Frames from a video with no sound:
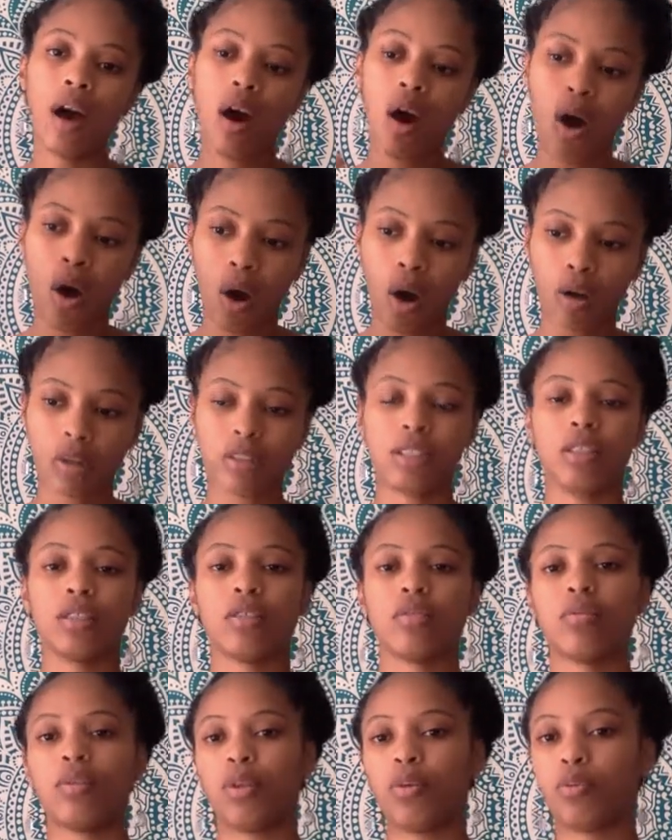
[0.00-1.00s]
all
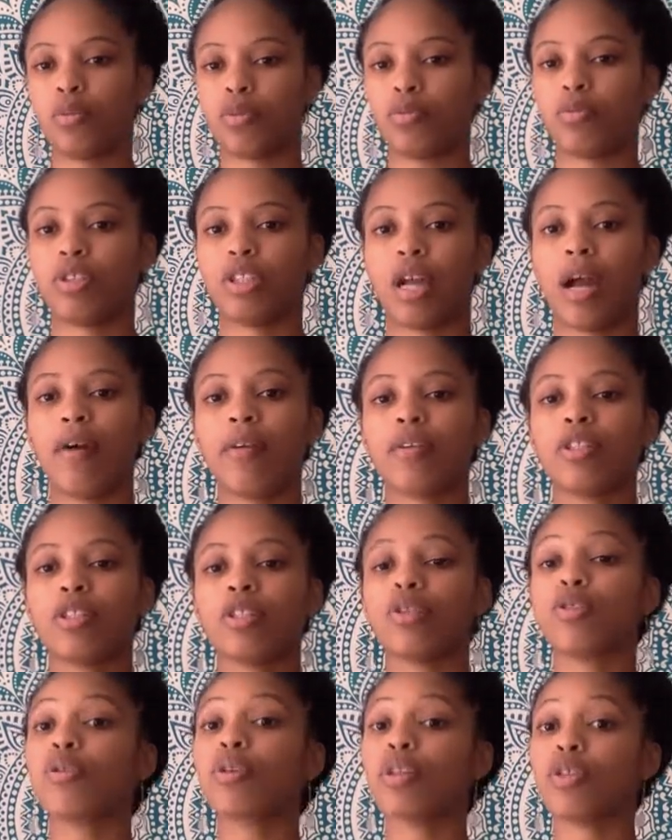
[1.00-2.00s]
deals with the root chakra.
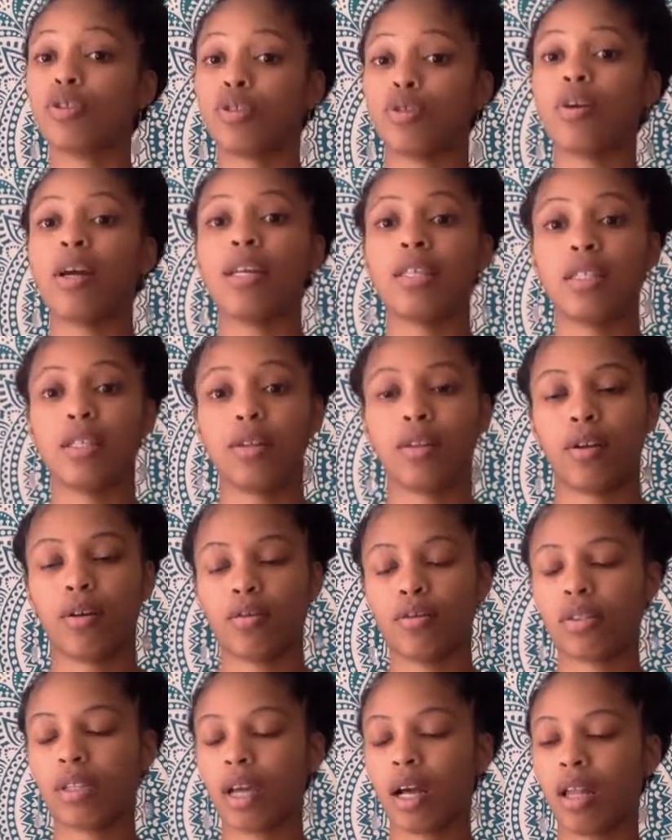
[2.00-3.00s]
So you can dress in
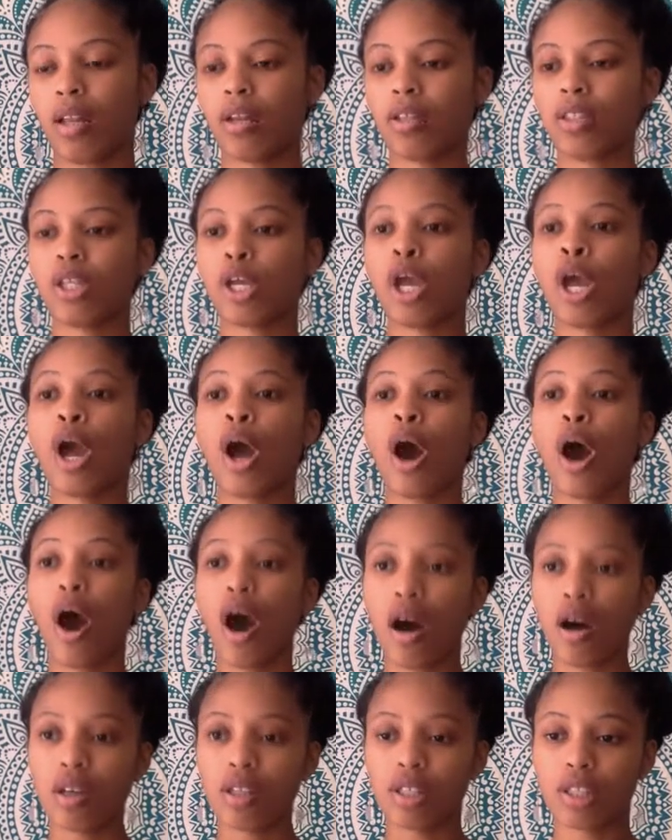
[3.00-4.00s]
those colors.
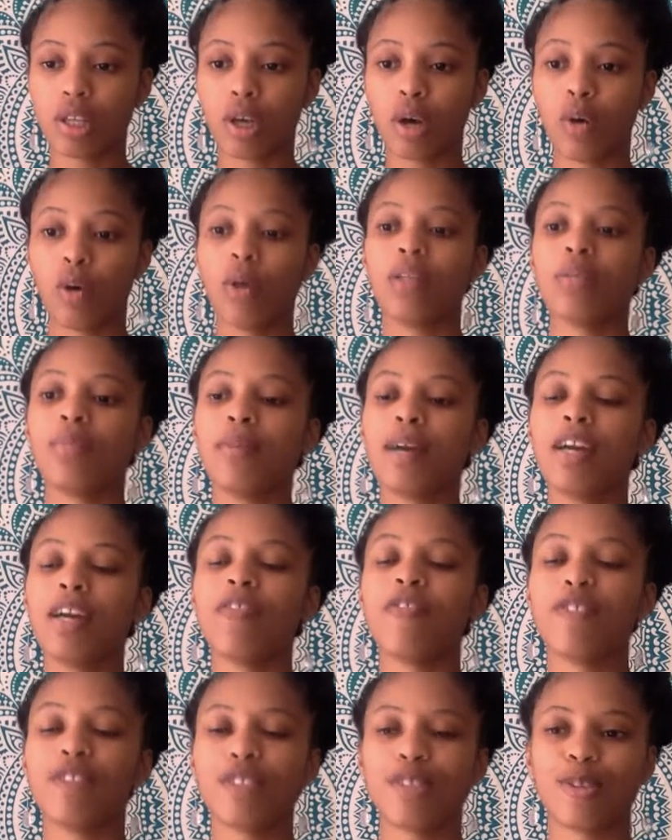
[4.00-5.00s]
Also, on the
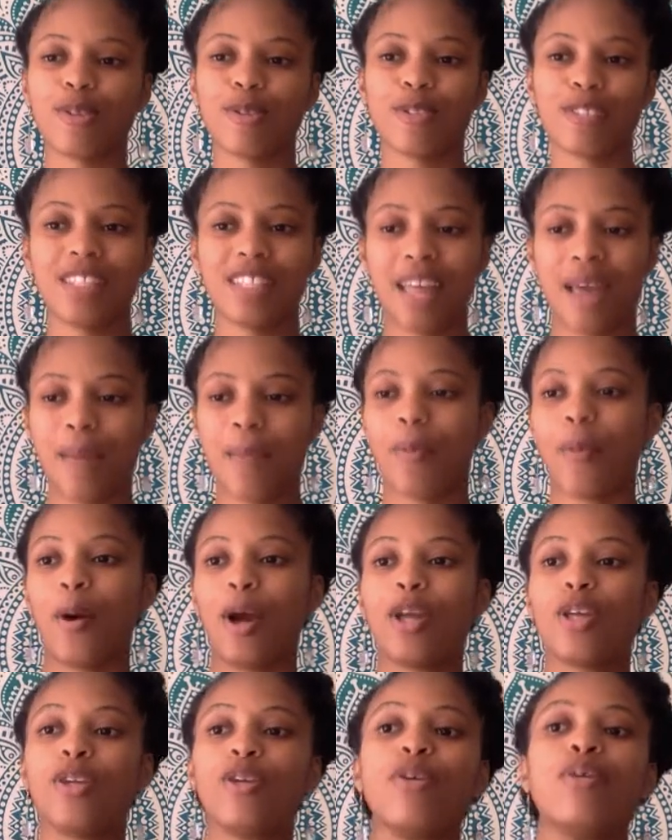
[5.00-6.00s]
metaphysical
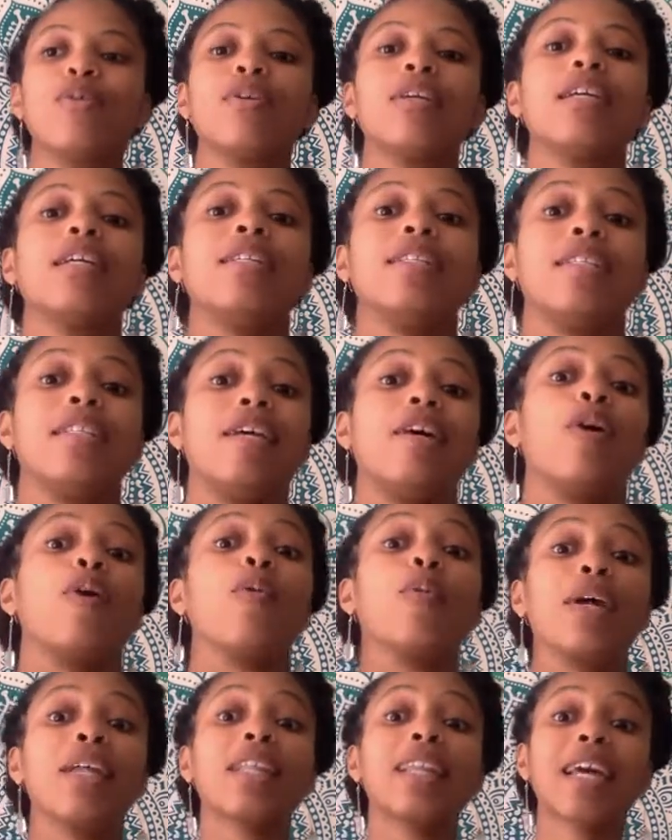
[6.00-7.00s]
standpoint, you can deal
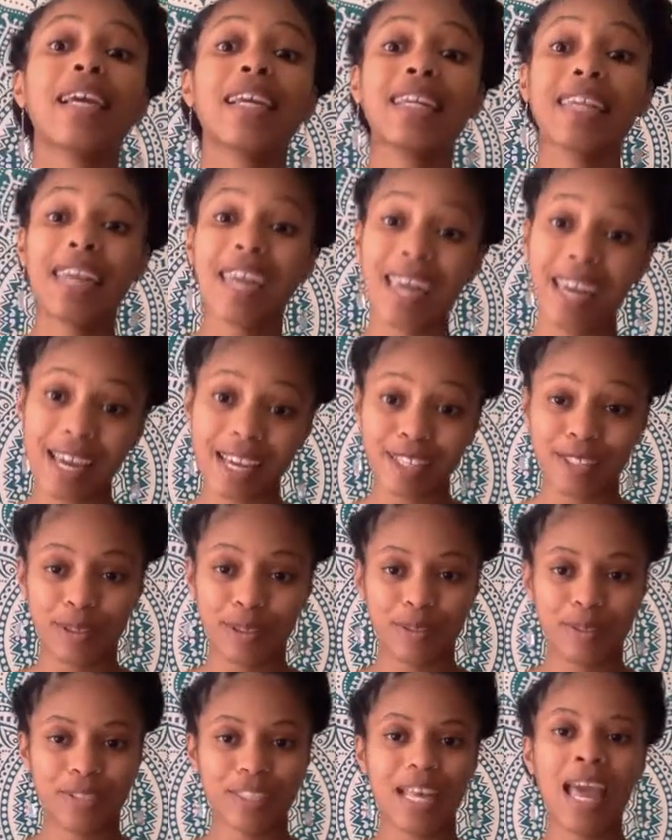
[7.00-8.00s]
with
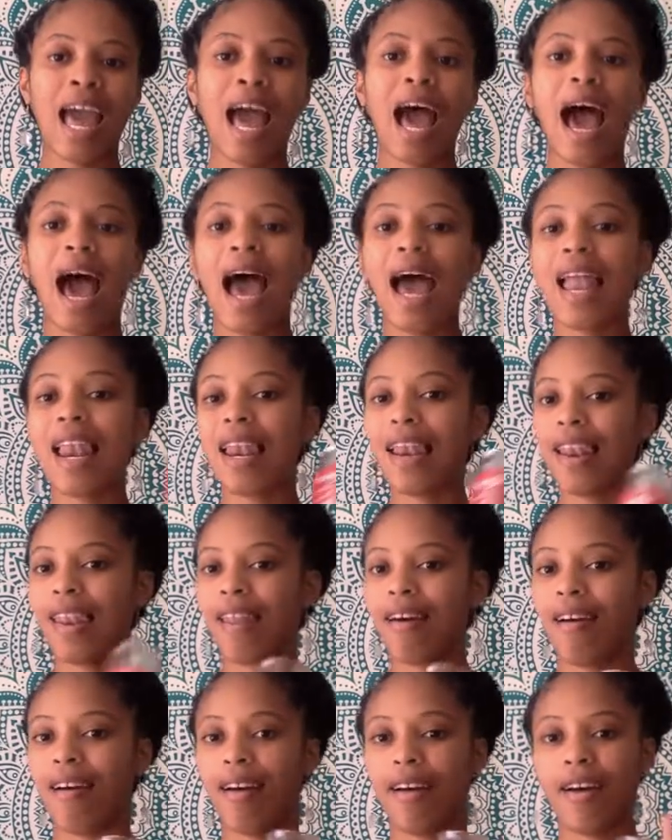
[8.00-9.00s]
candles. I
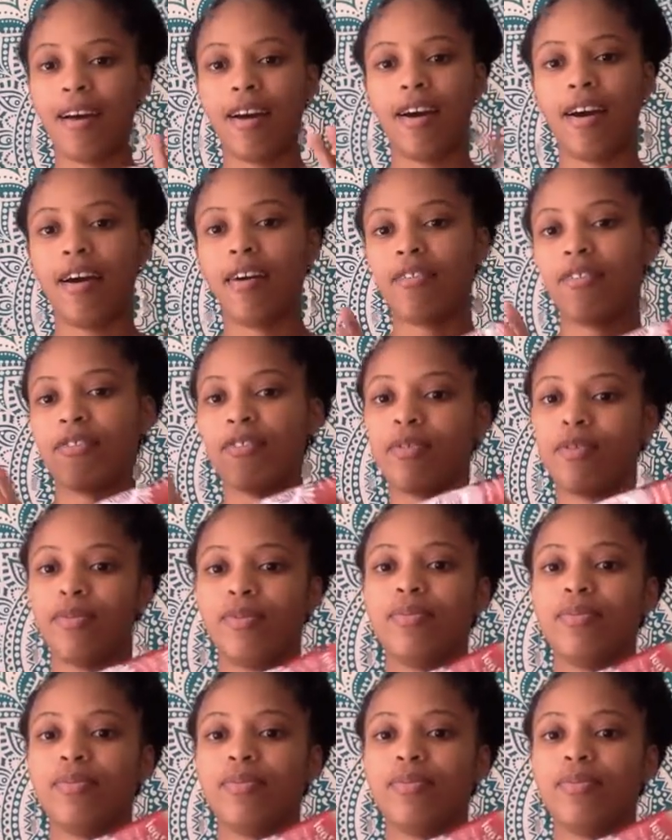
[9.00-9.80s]
love